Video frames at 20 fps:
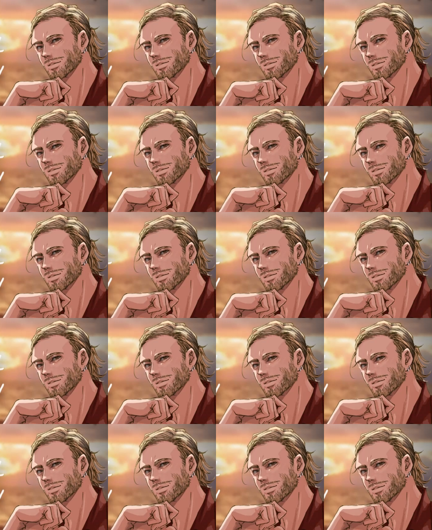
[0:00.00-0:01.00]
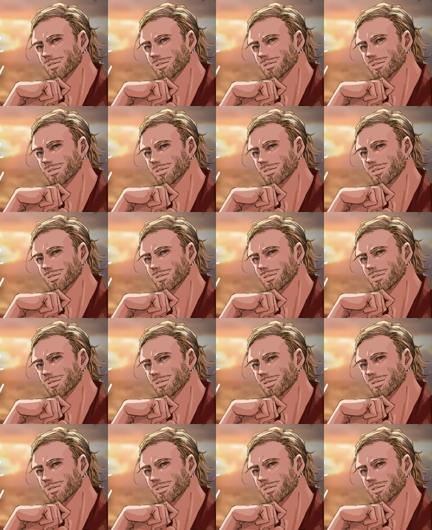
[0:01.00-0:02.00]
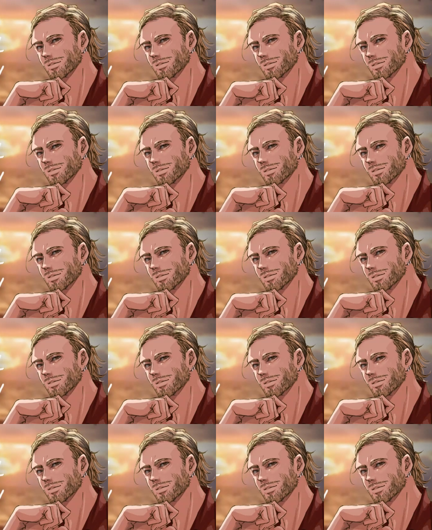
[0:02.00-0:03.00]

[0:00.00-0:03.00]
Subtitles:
This is a still picture; no speech is visible.